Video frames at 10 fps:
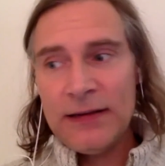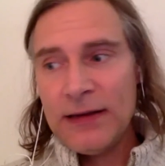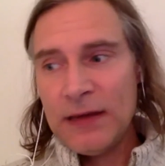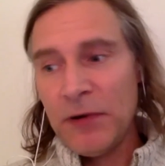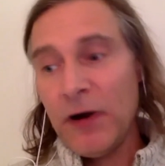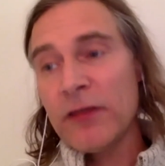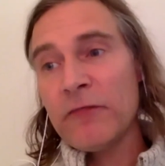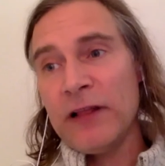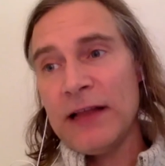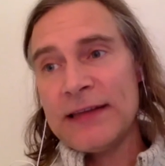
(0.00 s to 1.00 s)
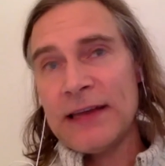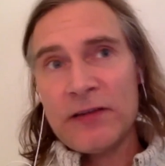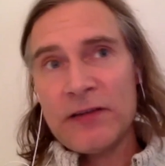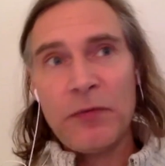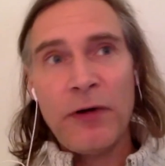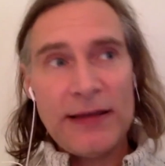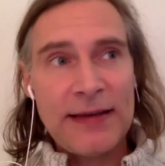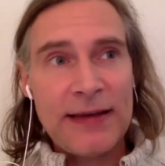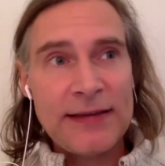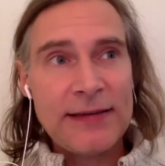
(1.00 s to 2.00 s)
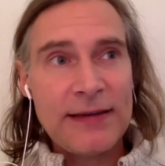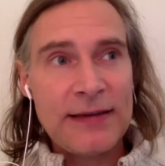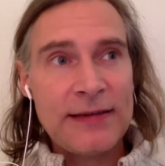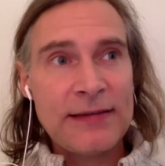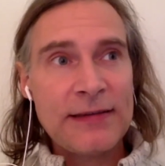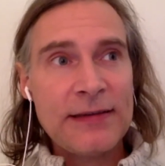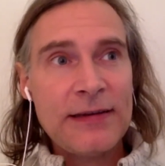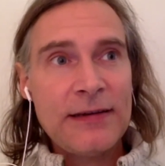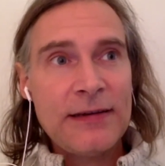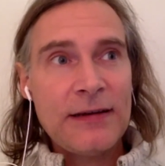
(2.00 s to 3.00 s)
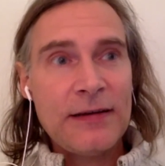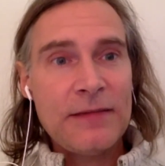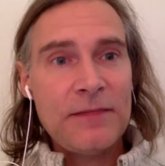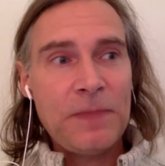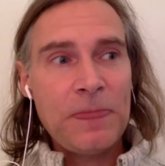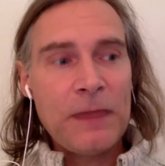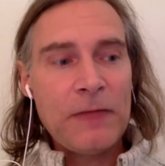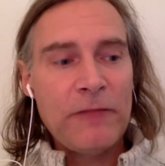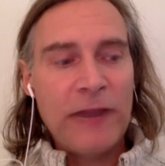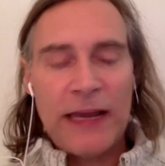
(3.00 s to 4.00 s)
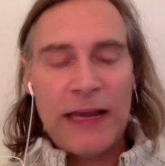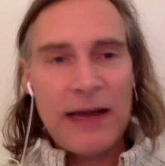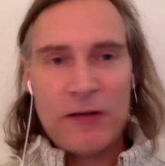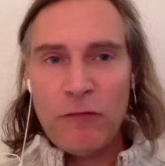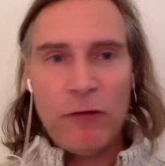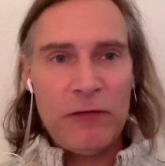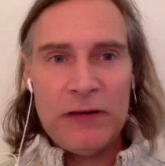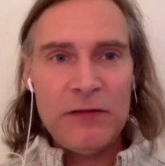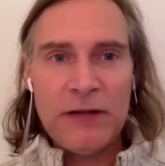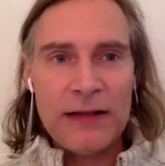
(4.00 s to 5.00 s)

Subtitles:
And part of the realization process is recognizing what we do not